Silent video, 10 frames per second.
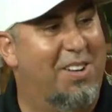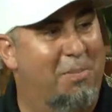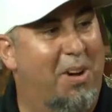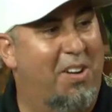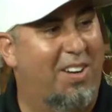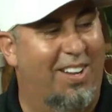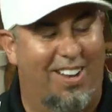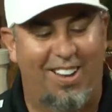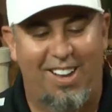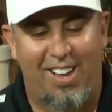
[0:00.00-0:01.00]
in
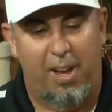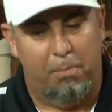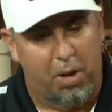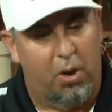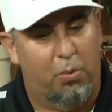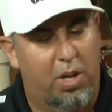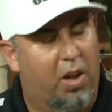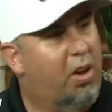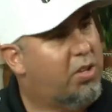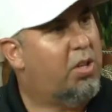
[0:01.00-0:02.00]
America, but we
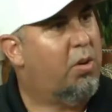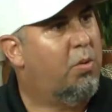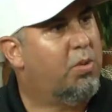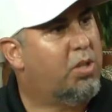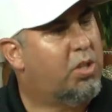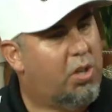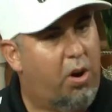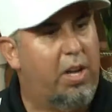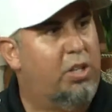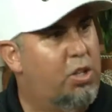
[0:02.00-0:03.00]
also
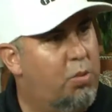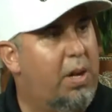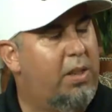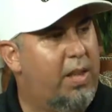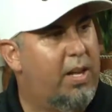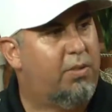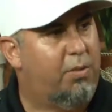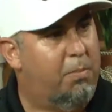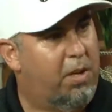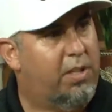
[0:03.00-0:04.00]
started doing things
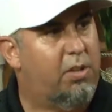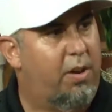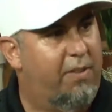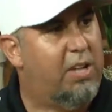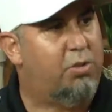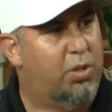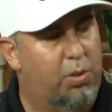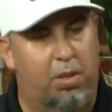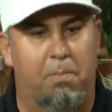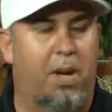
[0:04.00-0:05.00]
for military veterans
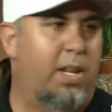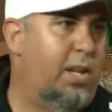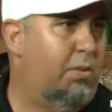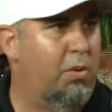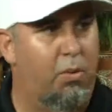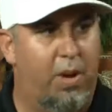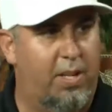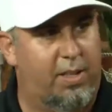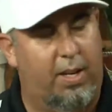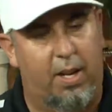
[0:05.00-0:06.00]
with the money that we were
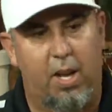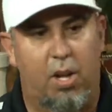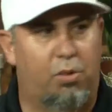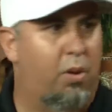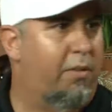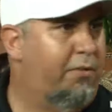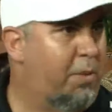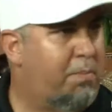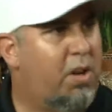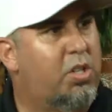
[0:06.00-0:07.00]
raising through our
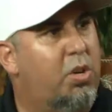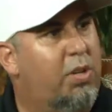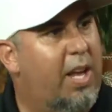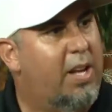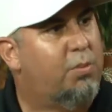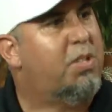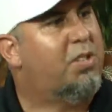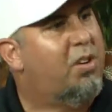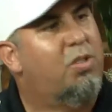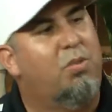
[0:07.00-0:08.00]
football showcase. We
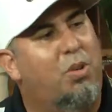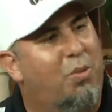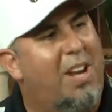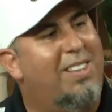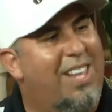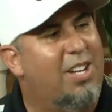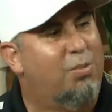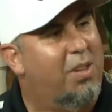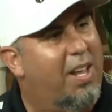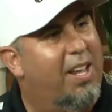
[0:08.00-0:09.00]
started doing great
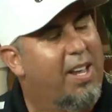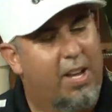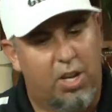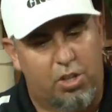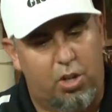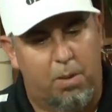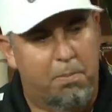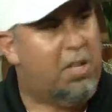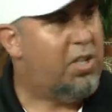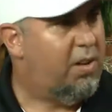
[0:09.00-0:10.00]
things with it. So the
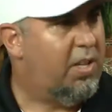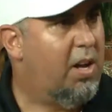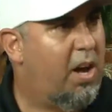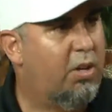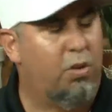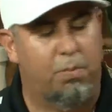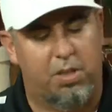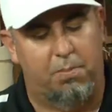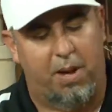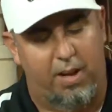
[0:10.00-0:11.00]
mission of the Honor Group
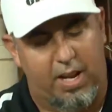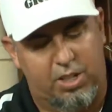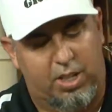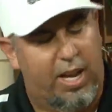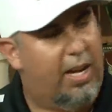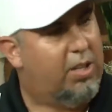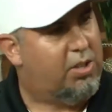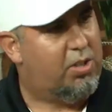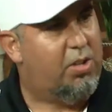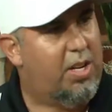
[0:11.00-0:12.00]
is about educating
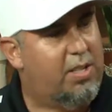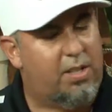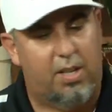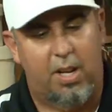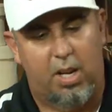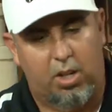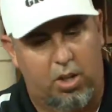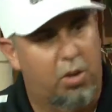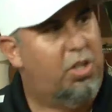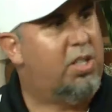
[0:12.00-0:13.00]
students,
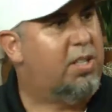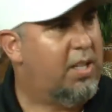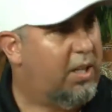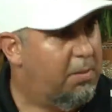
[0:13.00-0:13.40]
coaches, and